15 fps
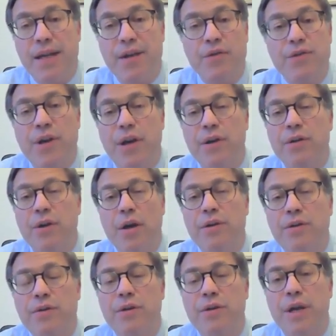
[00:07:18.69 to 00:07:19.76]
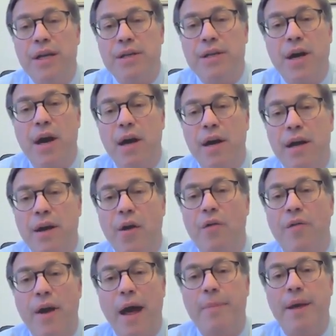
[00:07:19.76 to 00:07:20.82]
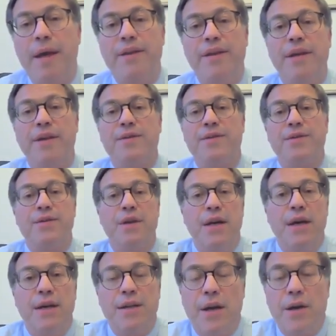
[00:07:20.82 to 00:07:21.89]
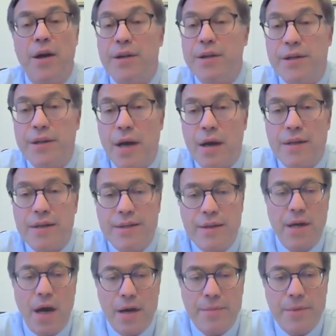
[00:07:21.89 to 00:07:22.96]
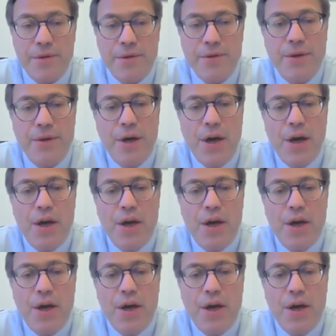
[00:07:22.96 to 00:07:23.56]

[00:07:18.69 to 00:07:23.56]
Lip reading: And those are not entirely overlapping things. They are not entirely synonymous.